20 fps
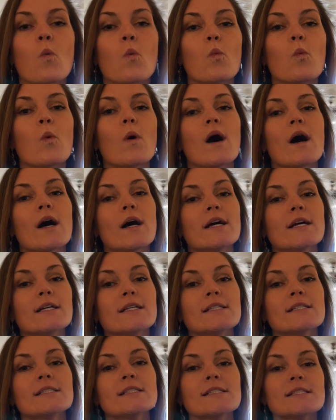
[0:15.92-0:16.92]

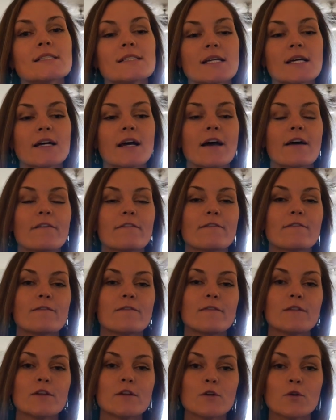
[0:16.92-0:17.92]
was a
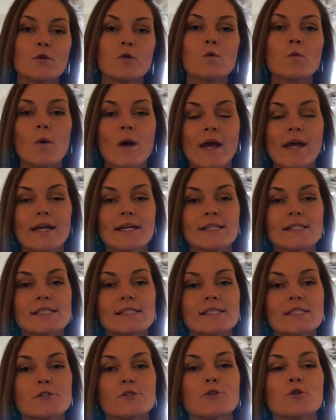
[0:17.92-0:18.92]
few
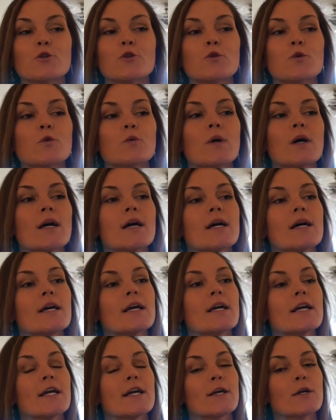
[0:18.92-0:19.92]
ways to
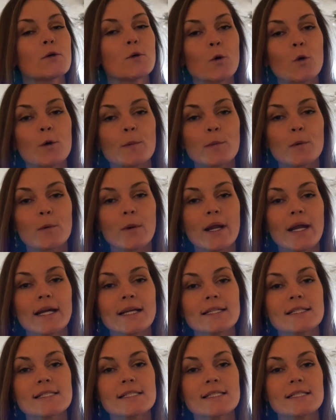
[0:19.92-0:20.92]

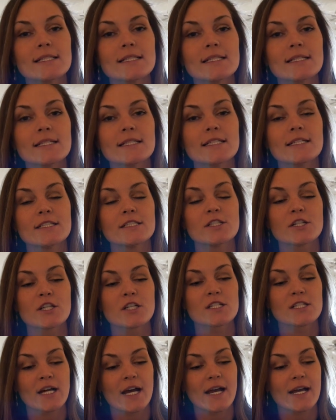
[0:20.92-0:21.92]
incorporate into
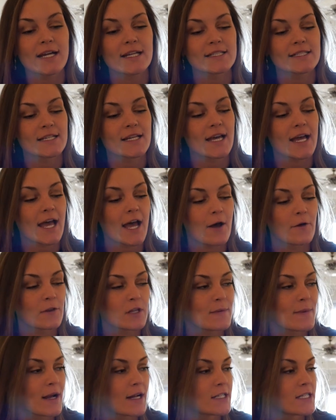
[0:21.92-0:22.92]
your diet
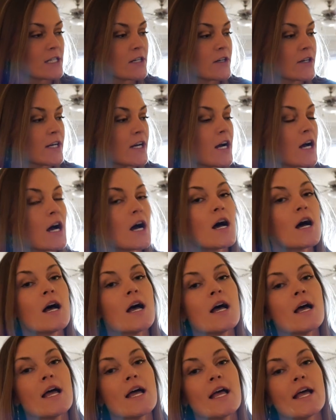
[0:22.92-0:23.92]
healthy bacteria
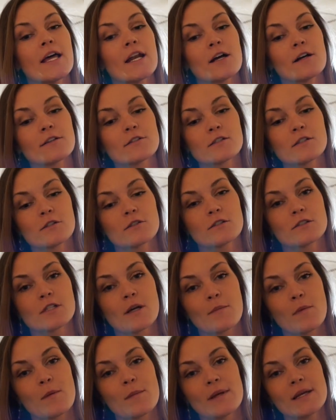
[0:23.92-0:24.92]
and also
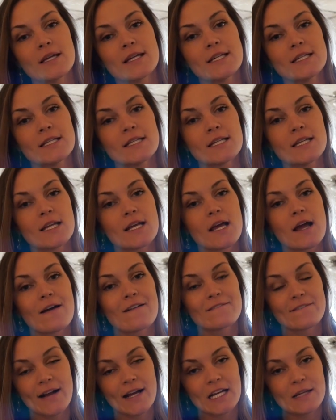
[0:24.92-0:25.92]
supplement in
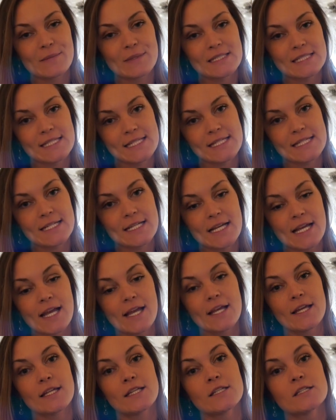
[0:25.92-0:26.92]
vitamin D
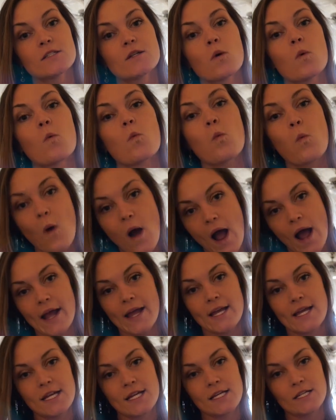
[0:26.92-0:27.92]
and
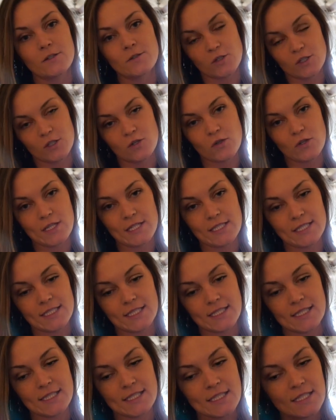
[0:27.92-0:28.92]
why you should do
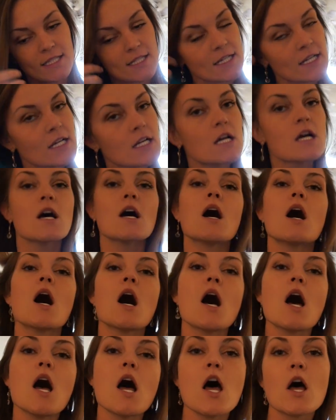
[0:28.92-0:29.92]
this.
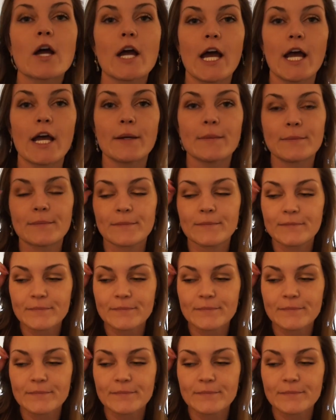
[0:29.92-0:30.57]
Okay.